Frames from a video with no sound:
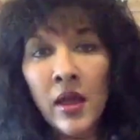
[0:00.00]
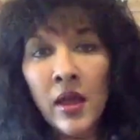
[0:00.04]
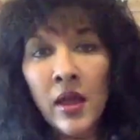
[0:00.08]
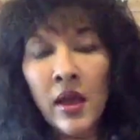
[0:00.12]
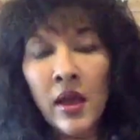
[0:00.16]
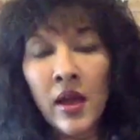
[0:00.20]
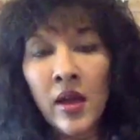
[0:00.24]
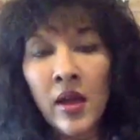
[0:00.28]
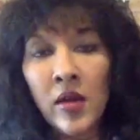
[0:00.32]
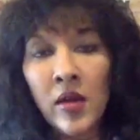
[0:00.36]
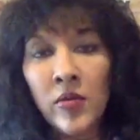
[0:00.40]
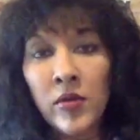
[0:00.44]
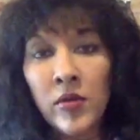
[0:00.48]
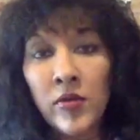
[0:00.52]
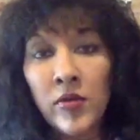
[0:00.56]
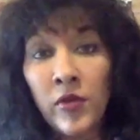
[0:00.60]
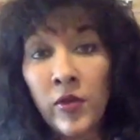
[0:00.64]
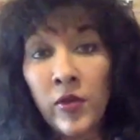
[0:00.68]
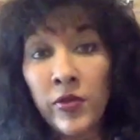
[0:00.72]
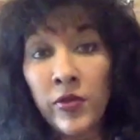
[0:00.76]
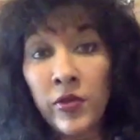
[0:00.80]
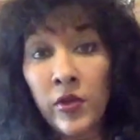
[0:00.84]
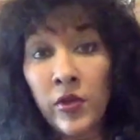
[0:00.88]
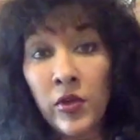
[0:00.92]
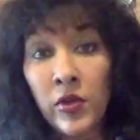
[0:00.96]
We've
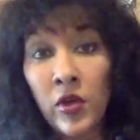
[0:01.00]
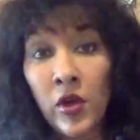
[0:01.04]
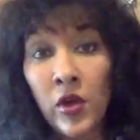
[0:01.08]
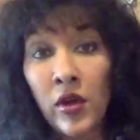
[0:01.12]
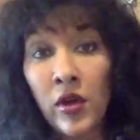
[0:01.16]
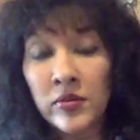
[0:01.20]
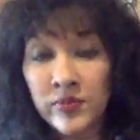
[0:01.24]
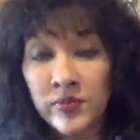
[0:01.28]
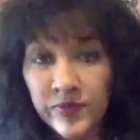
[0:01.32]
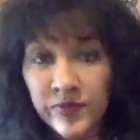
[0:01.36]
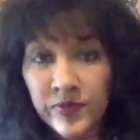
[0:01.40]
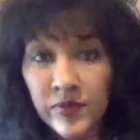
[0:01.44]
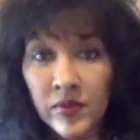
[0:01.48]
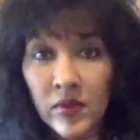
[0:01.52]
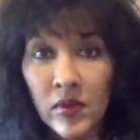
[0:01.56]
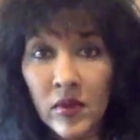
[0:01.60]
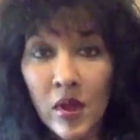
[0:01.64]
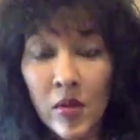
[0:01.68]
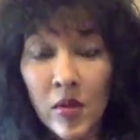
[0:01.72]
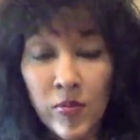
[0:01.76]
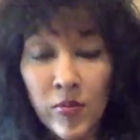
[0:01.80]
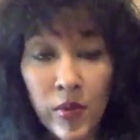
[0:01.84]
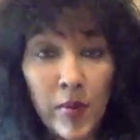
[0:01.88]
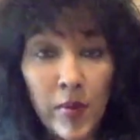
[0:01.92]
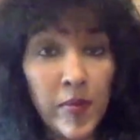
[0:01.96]
also got
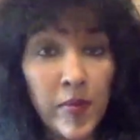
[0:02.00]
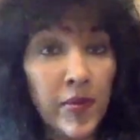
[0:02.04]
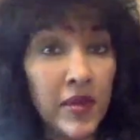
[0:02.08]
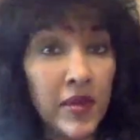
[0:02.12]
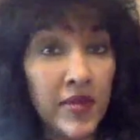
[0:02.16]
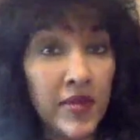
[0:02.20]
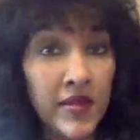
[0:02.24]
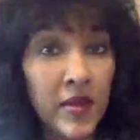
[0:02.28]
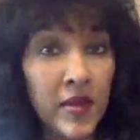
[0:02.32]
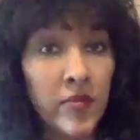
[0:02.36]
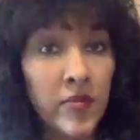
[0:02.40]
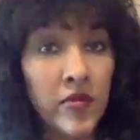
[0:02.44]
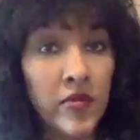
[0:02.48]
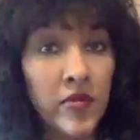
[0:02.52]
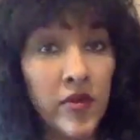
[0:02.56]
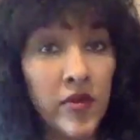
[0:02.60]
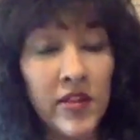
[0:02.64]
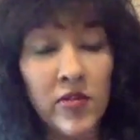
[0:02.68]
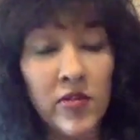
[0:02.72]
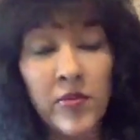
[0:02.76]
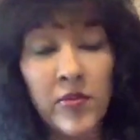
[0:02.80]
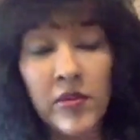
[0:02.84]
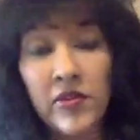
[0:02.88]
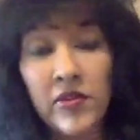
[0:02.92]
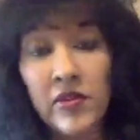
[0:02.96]
probably some
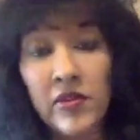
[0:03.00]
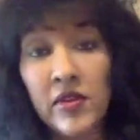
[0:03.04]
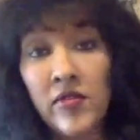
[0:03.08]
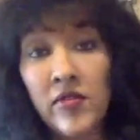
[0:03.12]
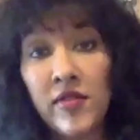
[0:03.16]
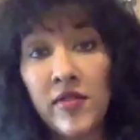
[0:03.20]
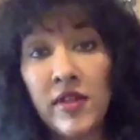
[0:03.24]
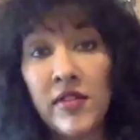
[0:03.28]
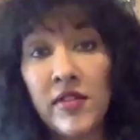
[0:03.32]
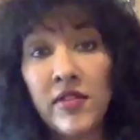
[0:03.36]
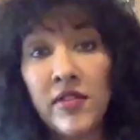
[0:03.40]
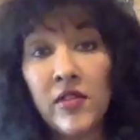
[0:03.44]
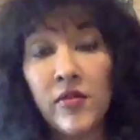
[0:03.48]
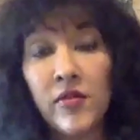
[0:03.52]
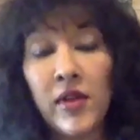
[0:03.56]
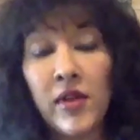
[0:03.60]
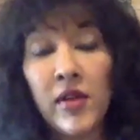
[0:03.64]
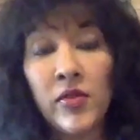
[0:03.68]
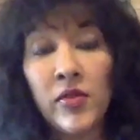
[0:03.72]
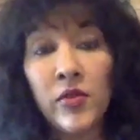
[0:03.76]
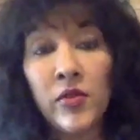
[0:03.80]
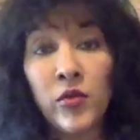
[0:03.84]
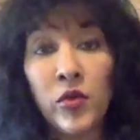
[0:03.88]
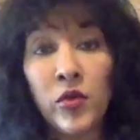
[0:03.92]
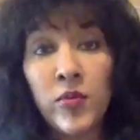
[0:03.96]
transmission events
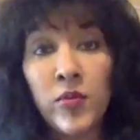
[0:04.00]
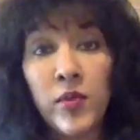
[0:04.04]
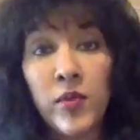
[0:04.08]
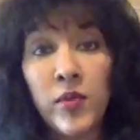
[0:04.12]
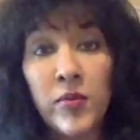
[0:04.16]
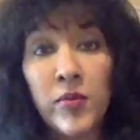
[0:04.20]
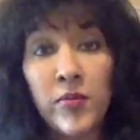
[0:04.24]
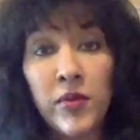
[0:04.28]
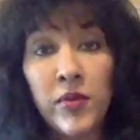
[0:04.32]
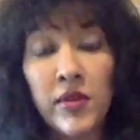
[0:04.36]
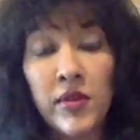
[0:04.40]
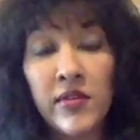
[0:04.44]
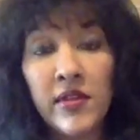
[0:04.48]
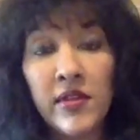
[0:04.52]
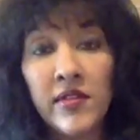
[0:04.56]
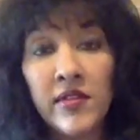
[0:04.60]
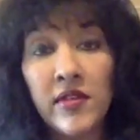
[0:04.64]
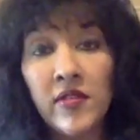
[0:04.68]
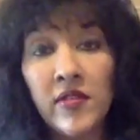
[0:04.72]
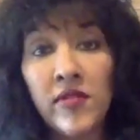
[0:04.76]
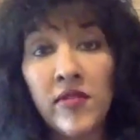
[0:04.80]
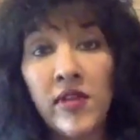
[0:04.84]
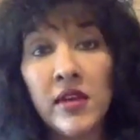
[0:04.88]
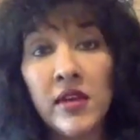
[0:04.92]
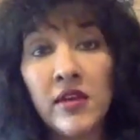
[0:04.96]
around the Ruby Princess
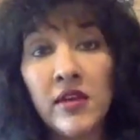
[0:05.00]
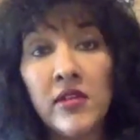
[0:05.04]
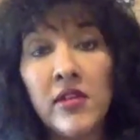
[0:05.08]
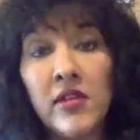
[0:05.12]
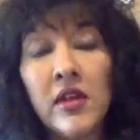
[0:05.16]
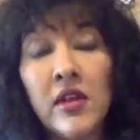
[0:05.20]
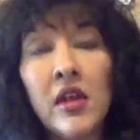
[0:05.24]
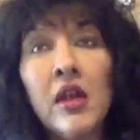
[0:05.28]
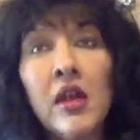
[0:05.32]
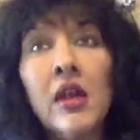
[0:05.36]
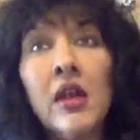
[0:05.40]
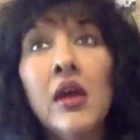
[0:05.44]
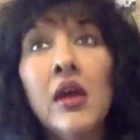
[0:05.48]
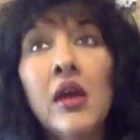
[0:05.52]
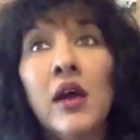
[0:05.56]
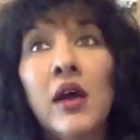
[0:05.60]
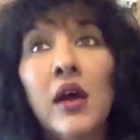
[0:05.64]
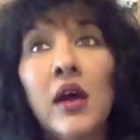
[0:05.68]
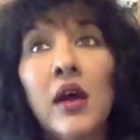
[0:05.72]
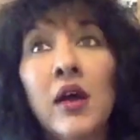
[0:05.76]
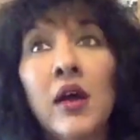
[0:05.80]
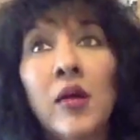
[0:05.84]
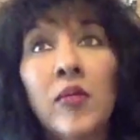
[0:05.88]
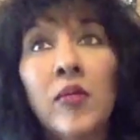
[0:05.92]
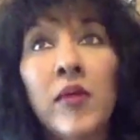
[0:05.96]
event.
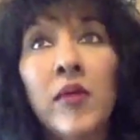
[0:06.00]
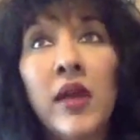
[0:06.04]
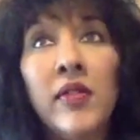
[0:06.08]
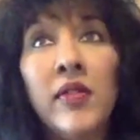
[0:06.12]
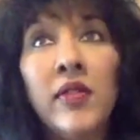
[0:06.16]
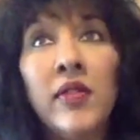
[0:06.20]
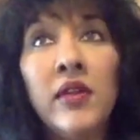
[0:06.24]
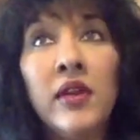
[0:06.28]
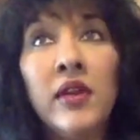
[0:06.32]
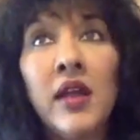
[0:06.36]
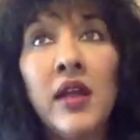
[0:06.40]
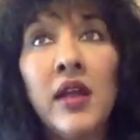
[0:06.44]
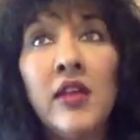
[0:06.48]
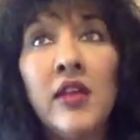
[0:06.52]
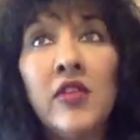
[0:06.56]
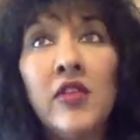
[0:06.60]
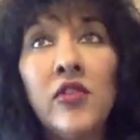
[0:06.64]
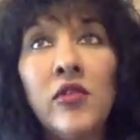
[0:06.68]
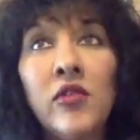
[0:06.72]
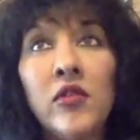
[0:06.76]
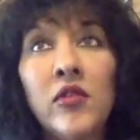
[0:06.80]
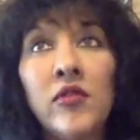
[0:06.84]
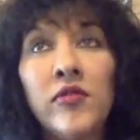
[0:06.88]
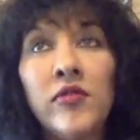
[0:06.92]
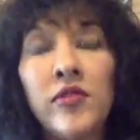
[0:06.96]
And the
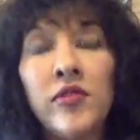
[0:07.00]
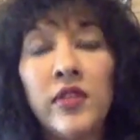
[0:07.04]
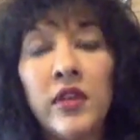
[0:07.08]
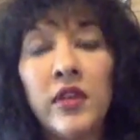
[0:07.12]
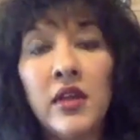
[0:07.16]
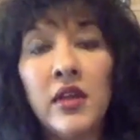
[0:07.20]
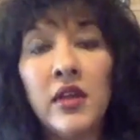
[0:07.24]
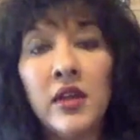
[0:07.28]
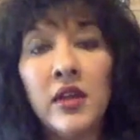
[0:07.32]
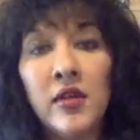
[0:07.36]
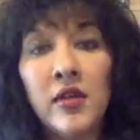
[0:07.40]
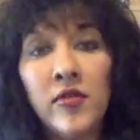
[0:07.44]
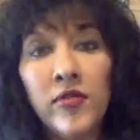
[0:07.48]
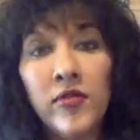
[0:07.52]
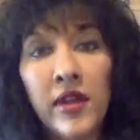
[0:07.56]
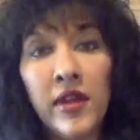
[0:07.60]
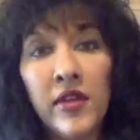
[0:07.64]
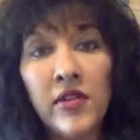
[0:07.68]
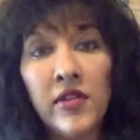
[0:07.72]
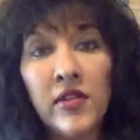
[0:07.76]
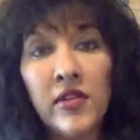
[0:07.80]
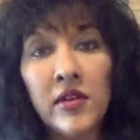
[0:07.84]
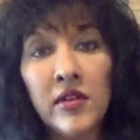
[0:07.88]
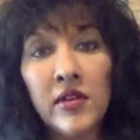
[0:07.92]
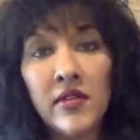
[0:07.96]
nature of the
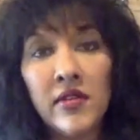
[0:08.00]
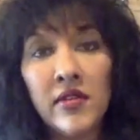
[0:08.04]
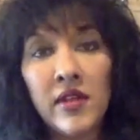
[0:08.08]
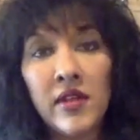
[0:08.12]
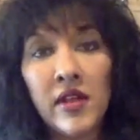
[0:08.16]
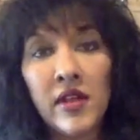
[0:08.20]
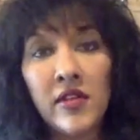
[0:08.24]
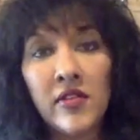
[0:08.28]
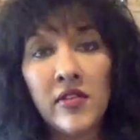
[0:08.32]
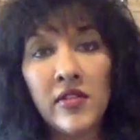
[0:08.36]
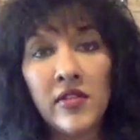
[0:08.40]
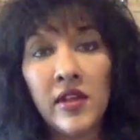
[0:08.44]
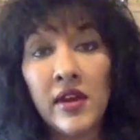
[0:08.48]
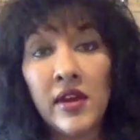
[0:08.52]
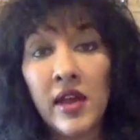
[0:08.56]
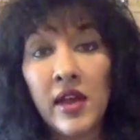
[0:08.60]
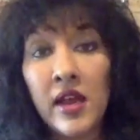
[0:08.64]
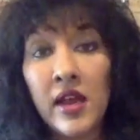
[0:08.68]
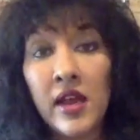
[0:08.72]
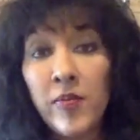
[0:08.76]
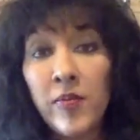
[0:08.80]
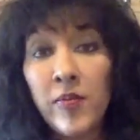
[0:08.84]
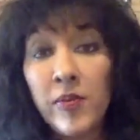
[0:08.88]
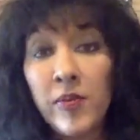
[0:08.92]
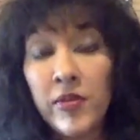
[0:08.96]
infection is such that
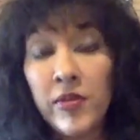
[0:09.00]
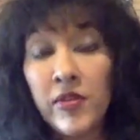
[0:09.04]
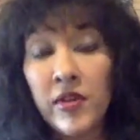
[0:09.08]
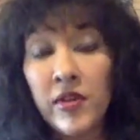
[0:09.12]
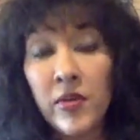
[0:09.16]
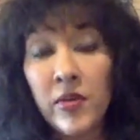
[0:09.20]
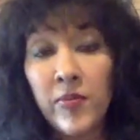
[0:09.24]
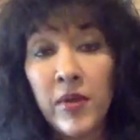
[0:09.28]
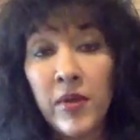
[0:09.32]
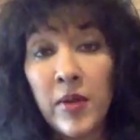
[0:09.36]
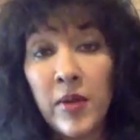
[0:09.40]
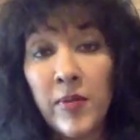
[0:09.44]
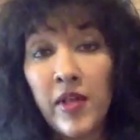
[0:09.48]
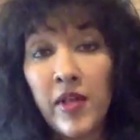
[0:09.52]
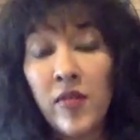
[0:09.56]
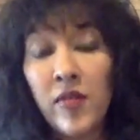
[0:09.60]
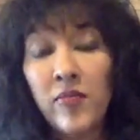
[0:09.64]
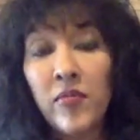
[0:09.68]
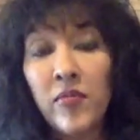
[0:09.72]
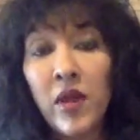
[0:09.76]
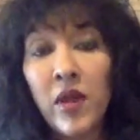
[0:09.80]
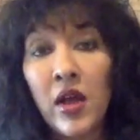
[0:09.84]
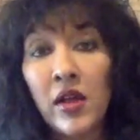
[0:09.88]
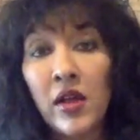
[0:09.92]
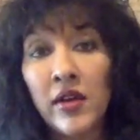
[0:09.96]
80% of people
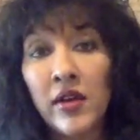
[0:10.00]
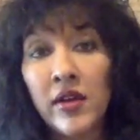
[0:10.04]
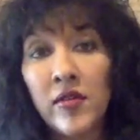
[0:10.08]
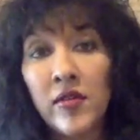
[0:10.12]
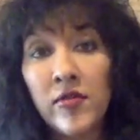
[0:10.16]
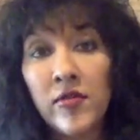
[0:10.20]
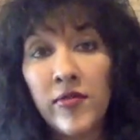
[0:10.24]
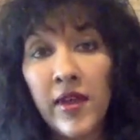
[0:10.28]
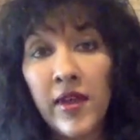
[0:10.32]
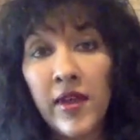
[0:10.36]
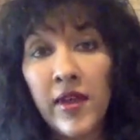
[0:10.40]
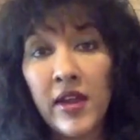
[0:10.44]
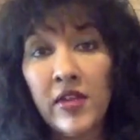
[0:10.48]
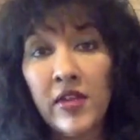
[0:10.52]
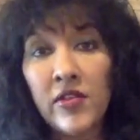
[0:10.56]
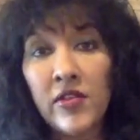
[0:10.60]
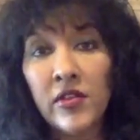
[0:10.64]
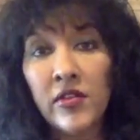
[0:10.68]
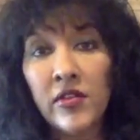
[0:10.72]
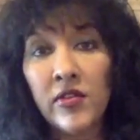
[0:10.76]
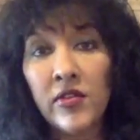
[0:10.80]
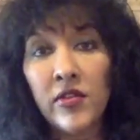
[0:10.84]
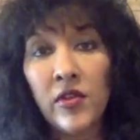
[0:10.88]
have mild infection.